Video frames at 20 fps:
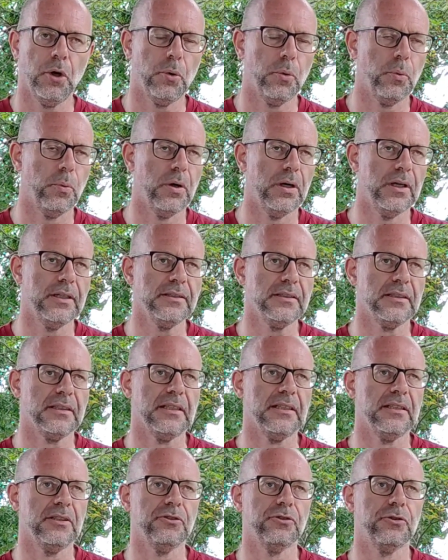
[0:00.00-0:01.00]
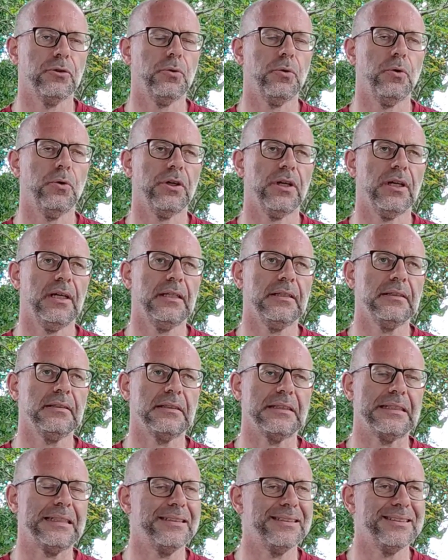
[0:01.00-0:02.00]
One is the
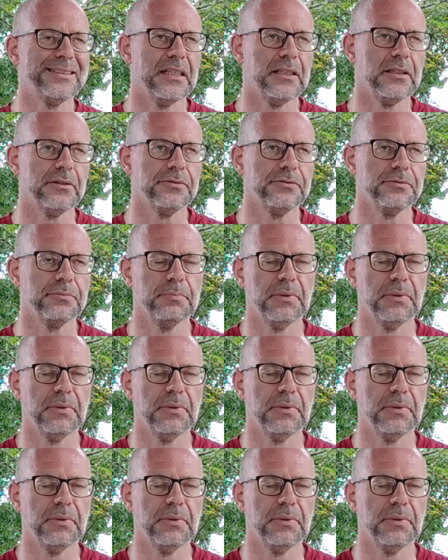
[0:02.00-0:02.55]
Quran itself